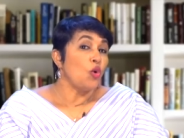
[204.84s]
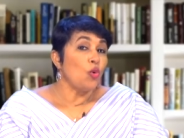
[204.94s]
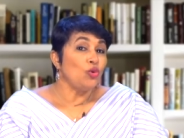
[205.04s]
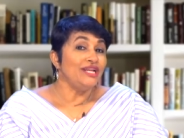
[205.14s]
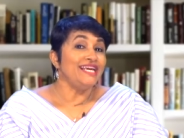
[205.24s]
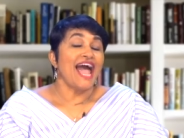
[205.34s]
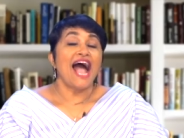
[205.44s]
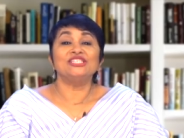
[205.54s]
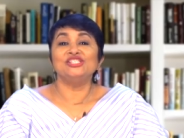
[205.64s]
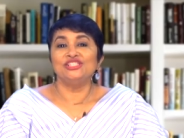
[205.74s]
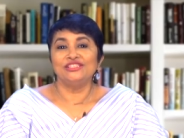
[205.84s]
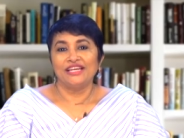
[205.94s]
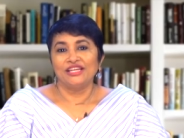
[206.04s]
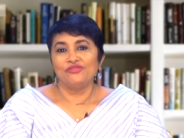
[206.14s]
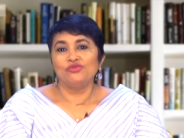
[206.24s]
Only action
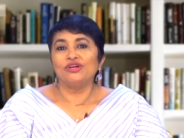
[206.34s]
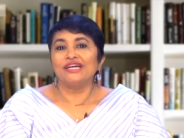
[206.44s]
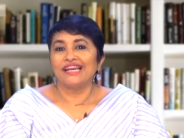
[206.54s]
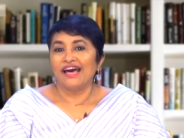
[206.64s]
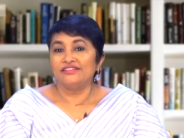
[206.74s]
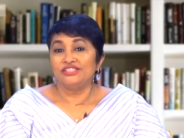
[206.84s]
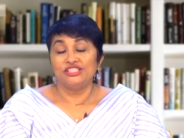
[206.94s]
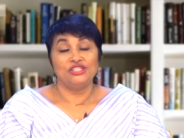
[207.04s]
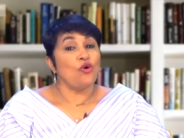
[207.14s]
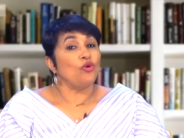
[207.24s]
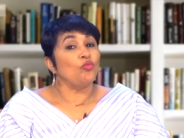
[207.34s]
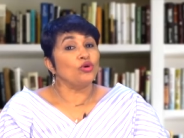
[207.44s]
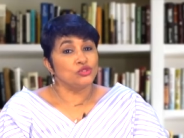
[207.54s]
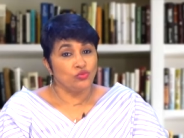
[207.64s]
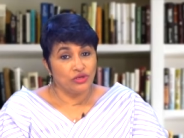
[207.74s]
can give you the clarity on
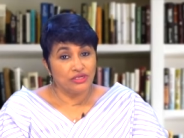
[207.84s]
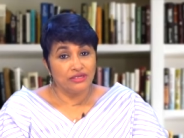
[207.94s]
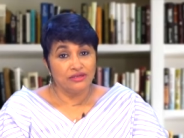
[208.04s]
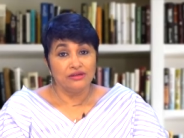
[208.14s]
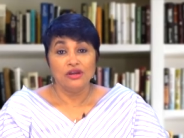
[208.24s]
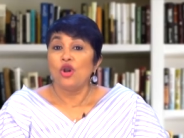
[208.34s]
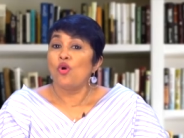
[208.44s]
what's working,